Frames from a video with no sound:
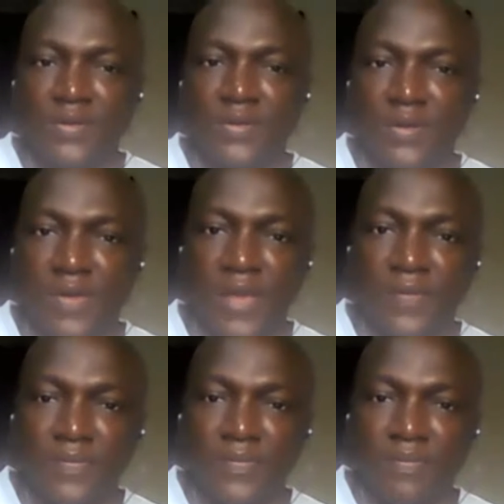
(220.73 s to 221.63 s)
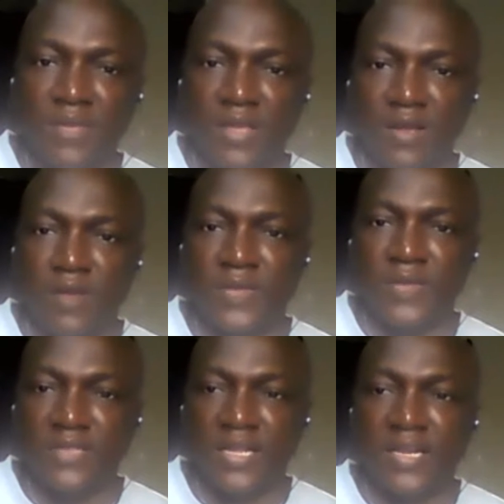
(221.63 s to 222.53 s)
Okay. Make a
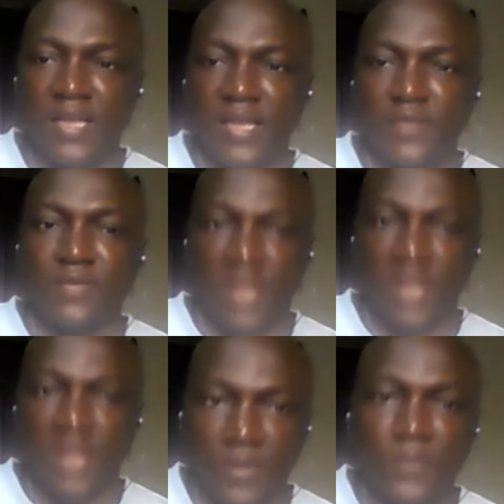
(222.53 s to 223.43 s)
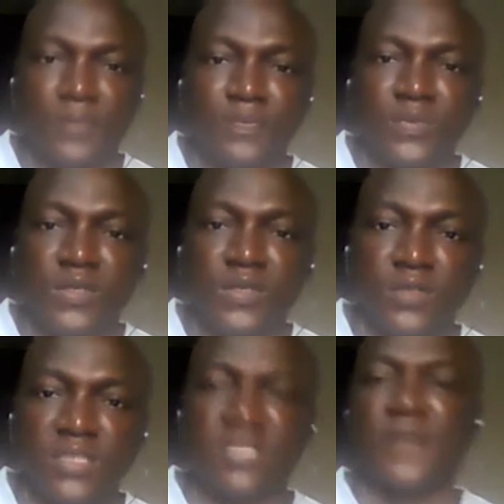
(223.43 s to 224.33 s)
comment. I can hear you. Thank you. So
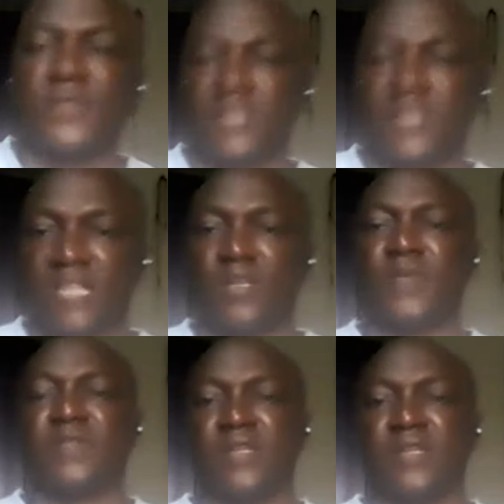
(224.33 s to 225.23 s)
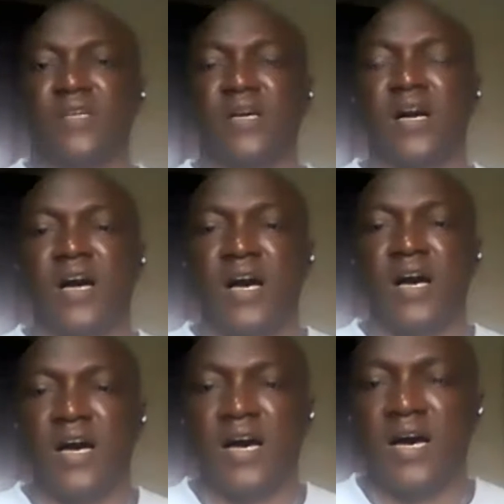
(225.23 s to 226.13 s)
this is often set up
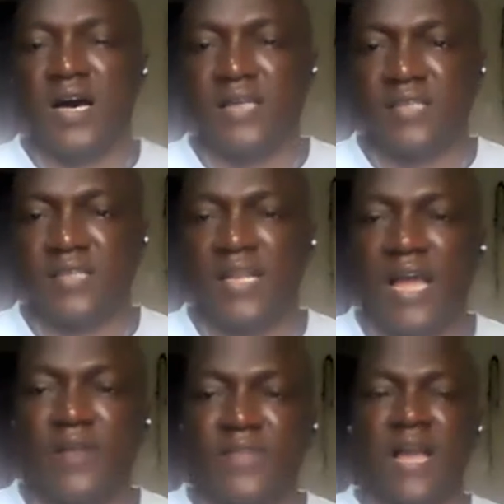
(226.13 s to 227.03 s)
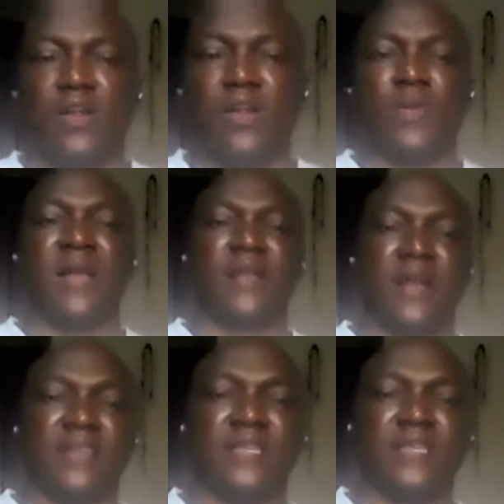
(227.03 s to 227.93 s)
as a line of dialogue by
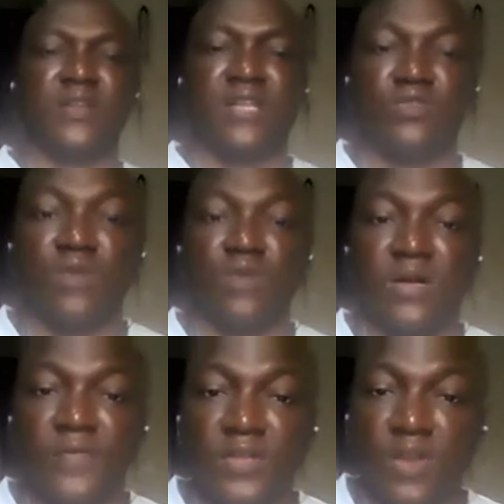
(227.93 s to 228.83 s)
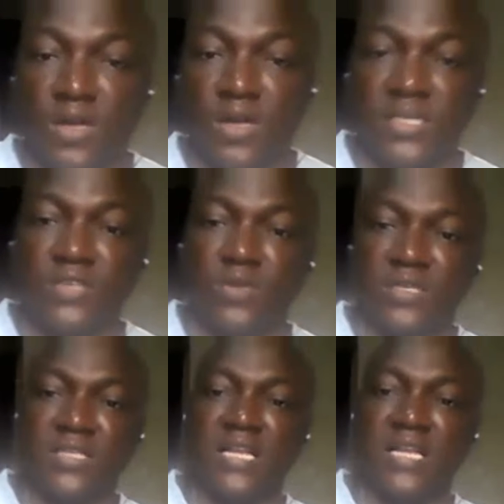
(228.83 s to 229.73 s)
character in order for the audience to
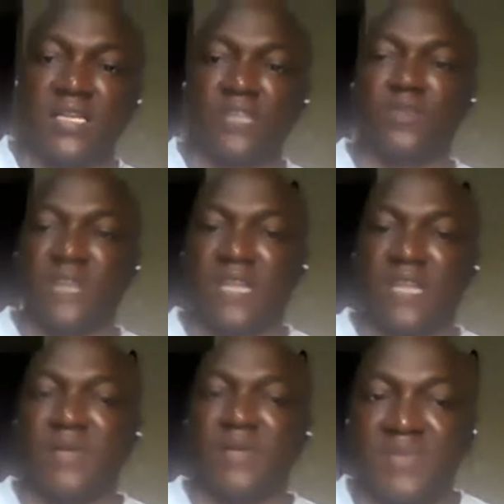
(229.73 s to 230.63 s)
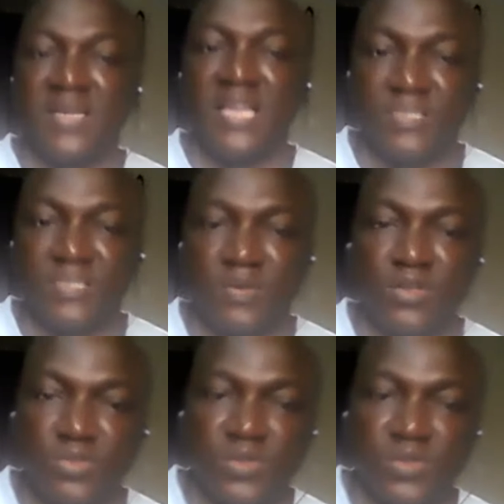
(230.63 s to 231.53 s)
understand the nature of dilemma being
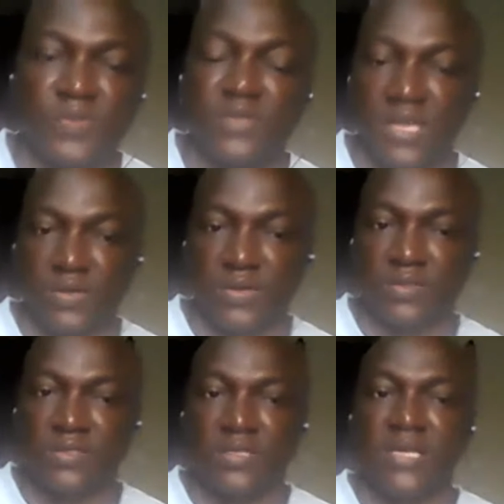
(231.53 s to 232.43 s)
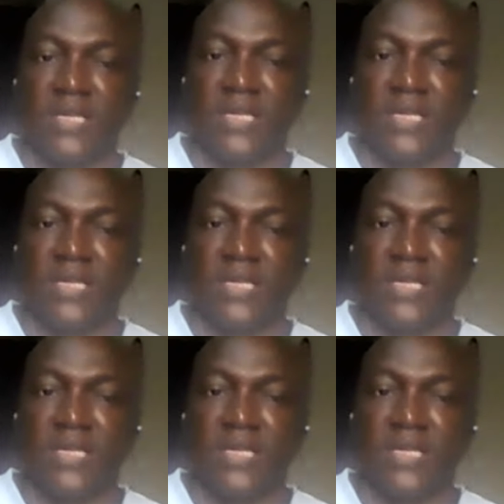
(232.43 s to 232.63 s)
explored through the protagonist.